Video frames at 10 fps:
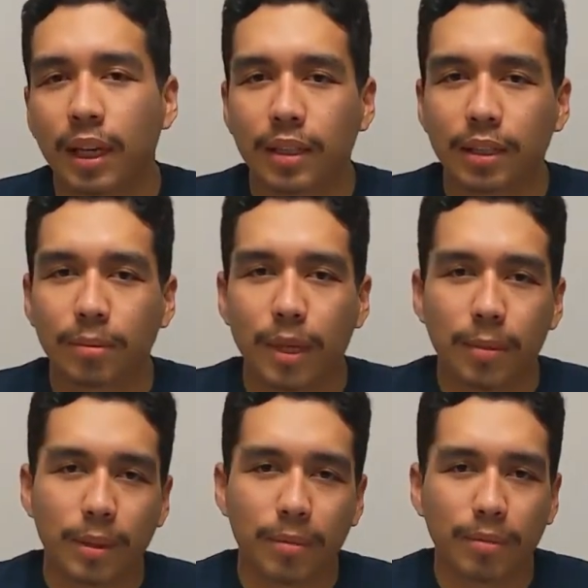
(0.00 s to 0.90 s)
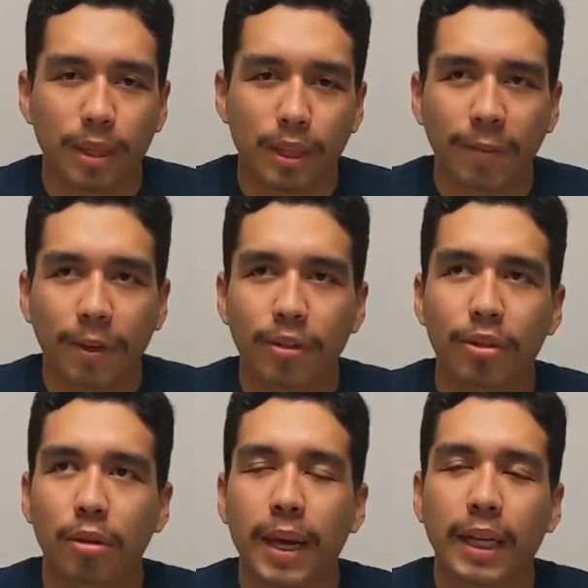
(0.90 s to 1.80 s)
as it may be really difficult
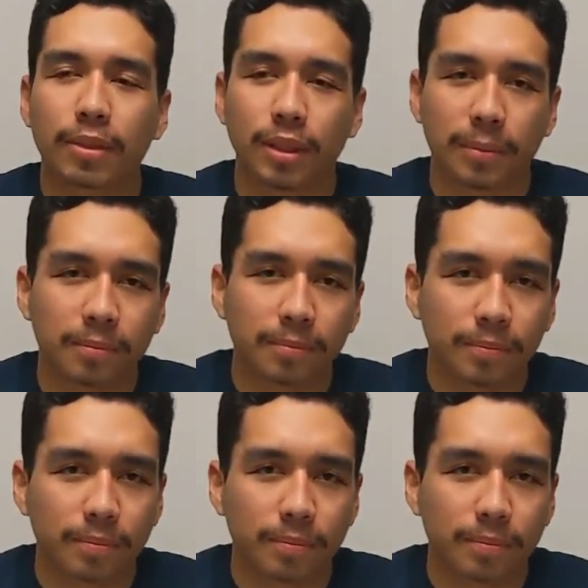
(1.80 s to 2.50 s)
to go back to them.